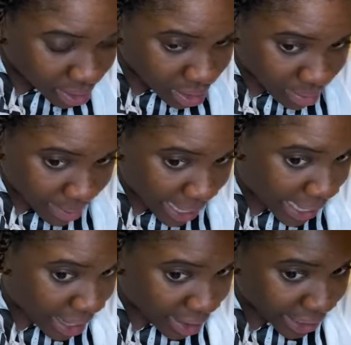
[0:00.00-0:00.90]
my
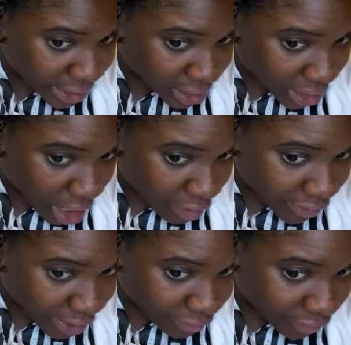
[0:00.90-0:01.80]
hair is
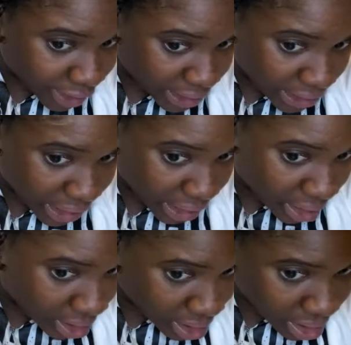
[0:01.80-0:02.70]
soft and frizzy.
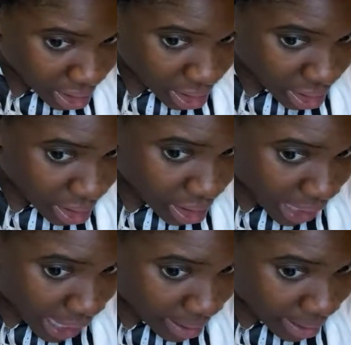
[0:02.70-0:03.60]

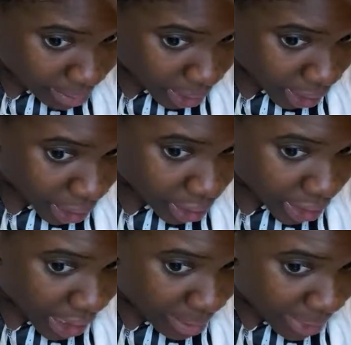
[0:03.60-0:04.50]
I'm learning to
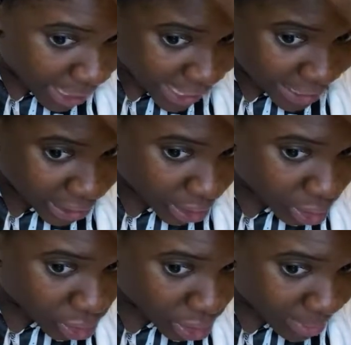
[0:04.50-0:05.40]
keep my hands
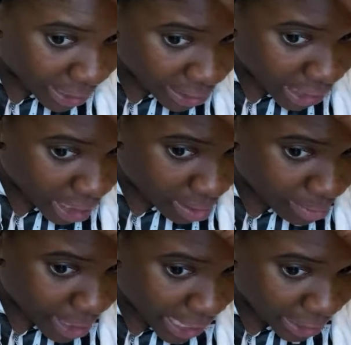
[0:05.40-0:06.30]
close to my scalp,
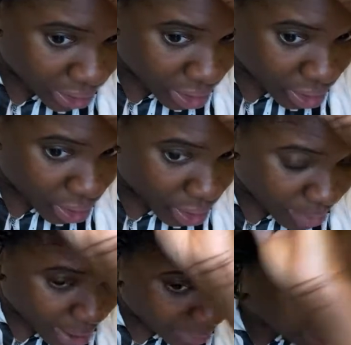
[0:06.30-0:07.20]
but I told you
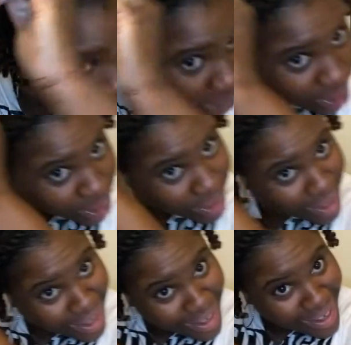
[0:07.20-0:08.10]
about my nails.
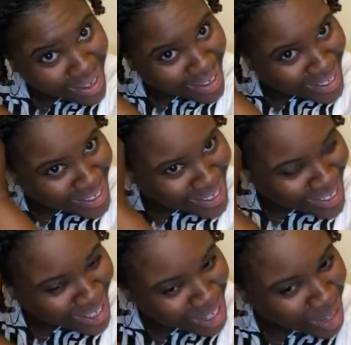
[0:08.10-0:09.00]

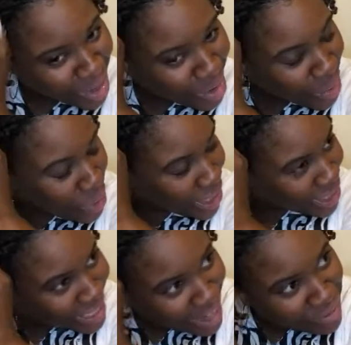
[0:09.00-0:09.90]
Oh, we
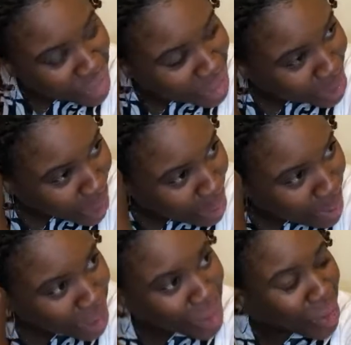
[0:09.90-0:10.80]
just got finished talking
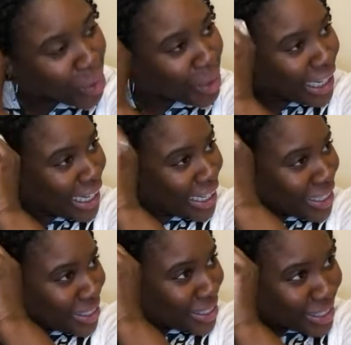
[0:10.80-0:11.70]
about third
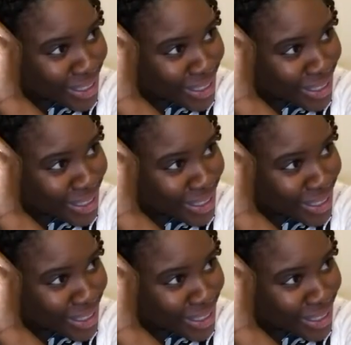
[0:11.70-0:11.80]
lids.